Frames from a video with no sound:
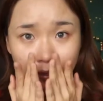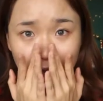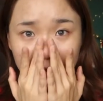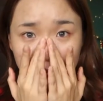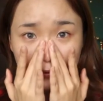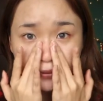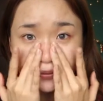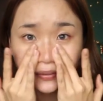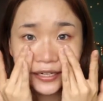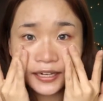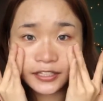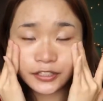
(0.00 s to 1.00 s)
So what I
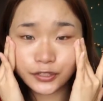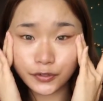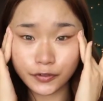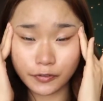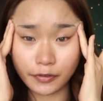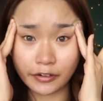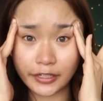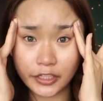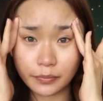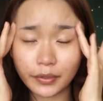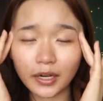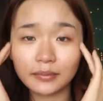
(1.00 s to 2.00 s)
like to do with foundation
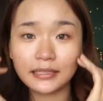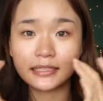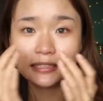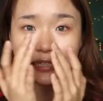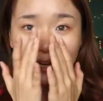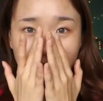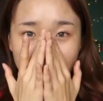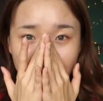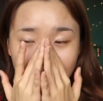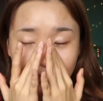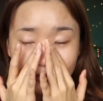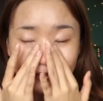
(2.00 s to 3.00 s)
primers is I like to
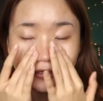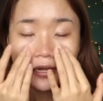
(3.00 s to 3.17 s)
kind of